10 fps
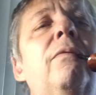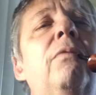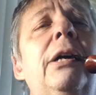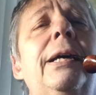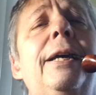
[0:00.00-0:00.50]

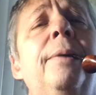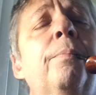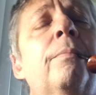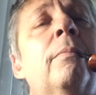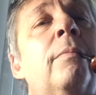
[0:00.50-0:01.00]
Friday.
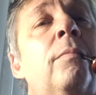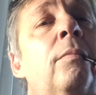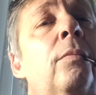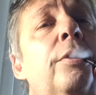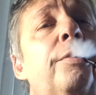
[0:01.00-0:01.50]

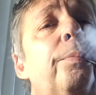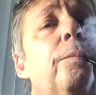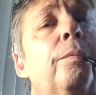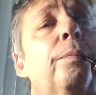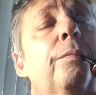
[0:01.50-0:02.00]

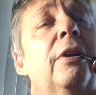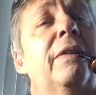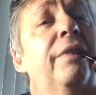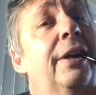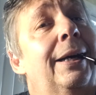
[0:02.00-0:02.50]

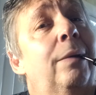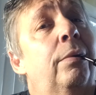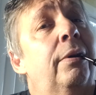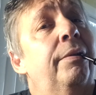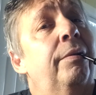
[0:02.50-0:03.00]
If you
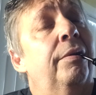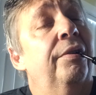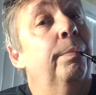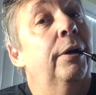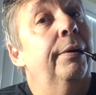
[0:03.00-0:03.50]
got one,
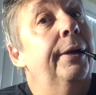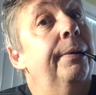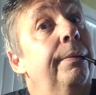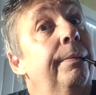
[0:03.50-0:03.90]
smoke it.